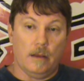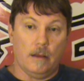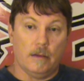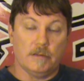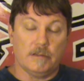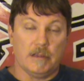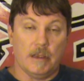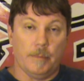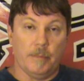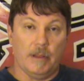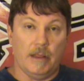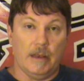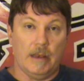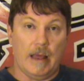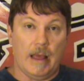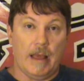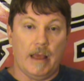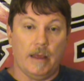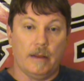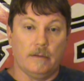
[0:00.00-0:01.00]
assembly
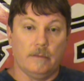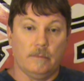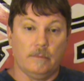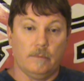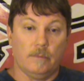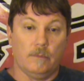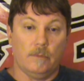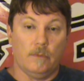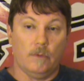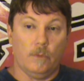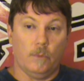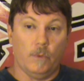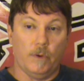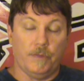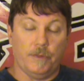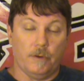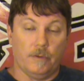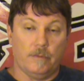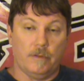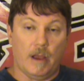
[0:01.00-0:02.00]
line
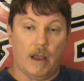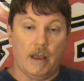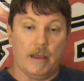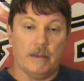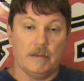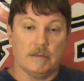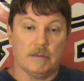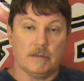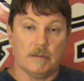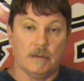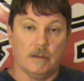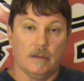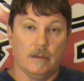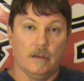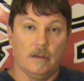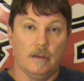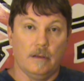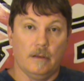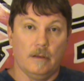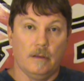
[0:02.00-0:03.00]
with their dice.
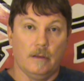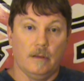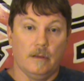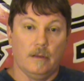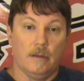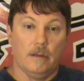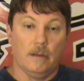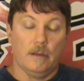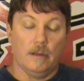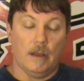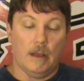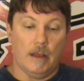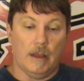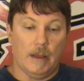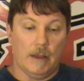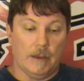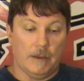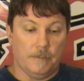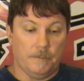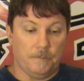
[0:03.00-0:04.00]

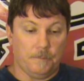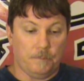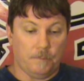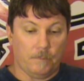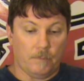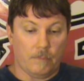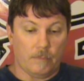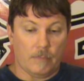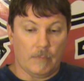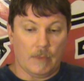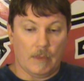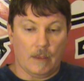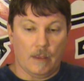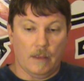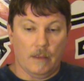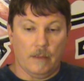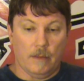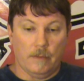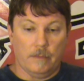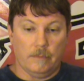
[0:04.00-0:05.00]

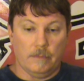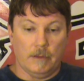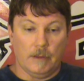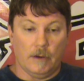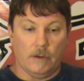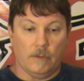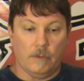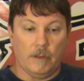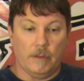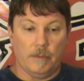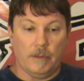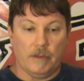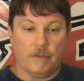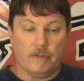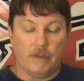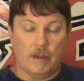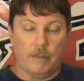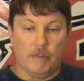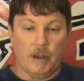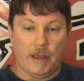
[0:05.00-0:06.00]
You know,
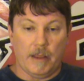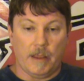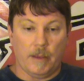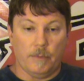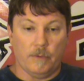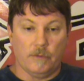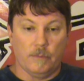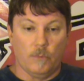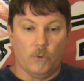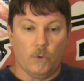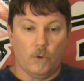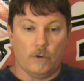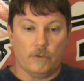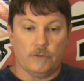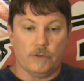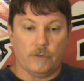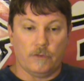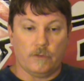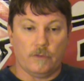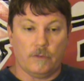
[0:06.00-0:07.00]
it seemed like it was
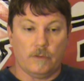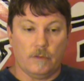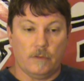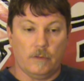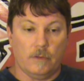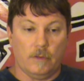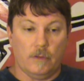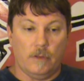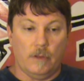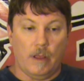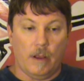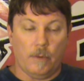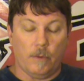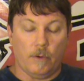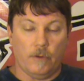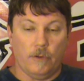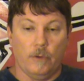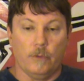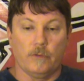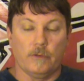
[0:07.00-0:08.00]
more just they
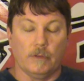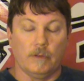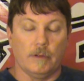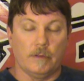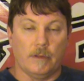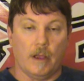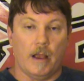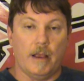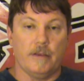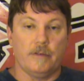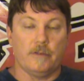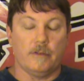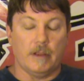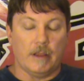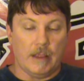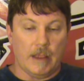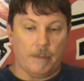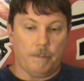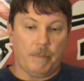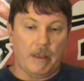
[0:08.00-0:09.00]
were using the dice
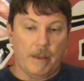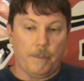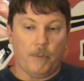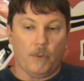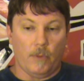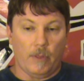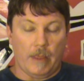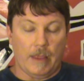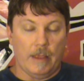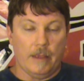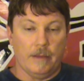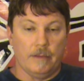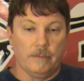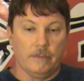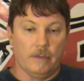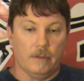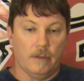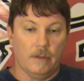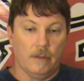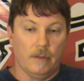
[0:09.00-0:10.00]
to get people
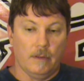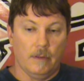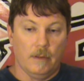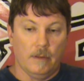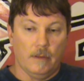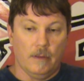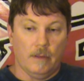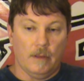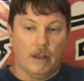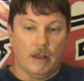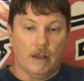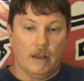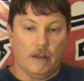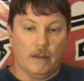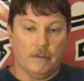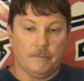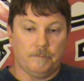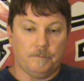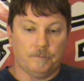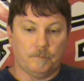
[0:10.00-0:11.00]
in
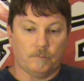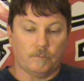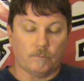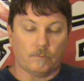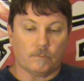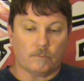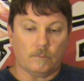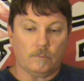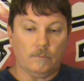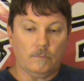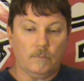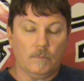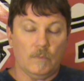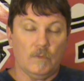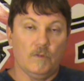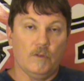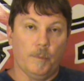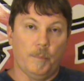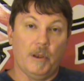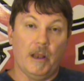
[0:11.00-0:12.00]
to
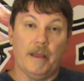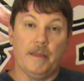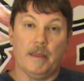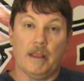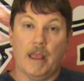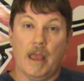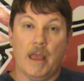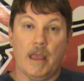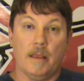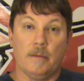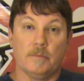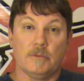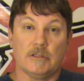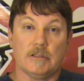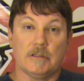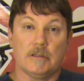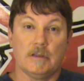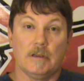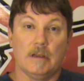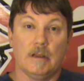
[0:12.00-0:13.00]
play the
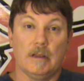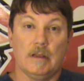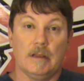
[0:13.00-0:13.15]
games